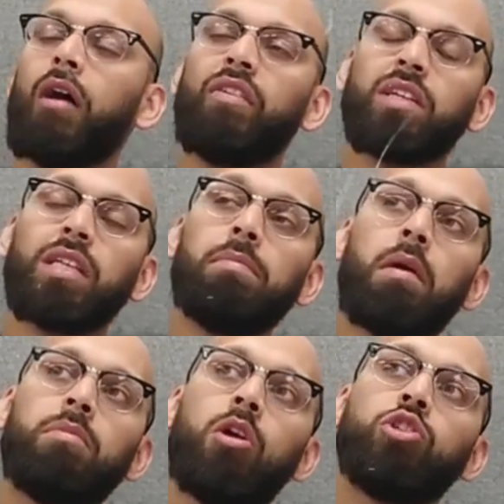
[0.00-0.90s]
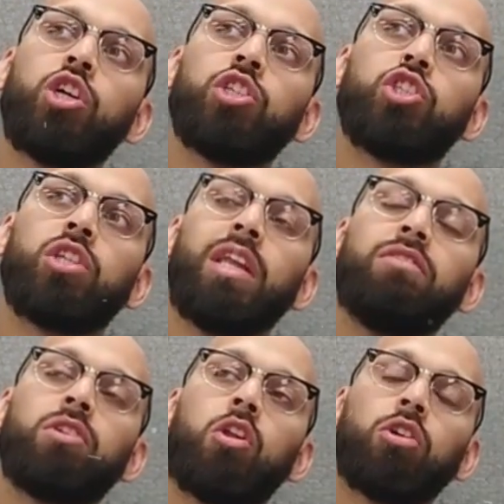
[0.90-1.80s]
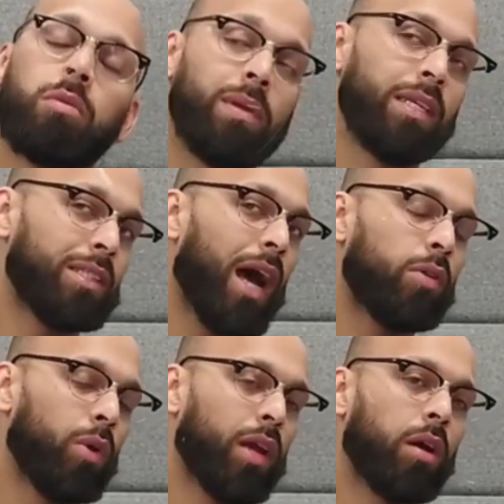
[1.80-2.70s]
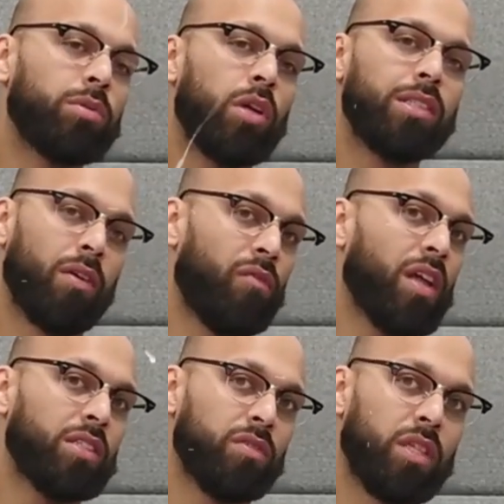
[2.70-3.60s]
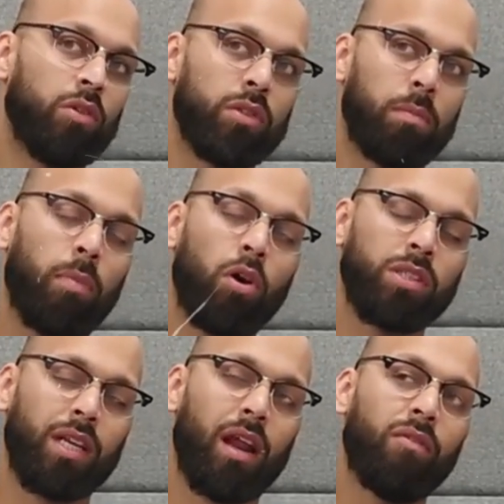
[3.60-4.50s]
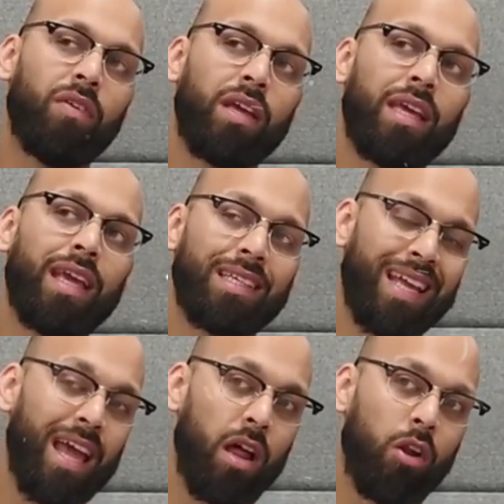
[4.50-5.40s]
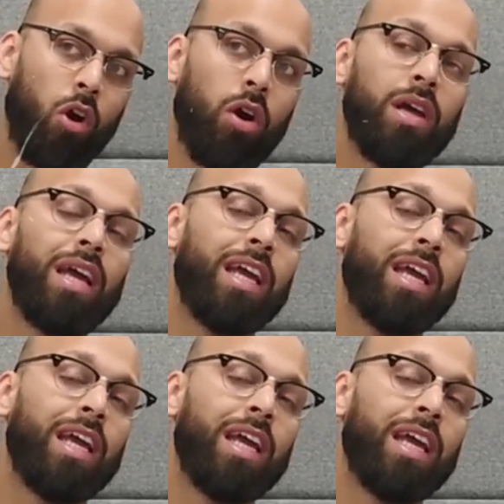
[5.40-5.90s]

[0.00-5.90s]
I think Stipe Miocic leaves a lot to be desired when it comes to his defensive skills in boxing, and I think he gets hit a lot.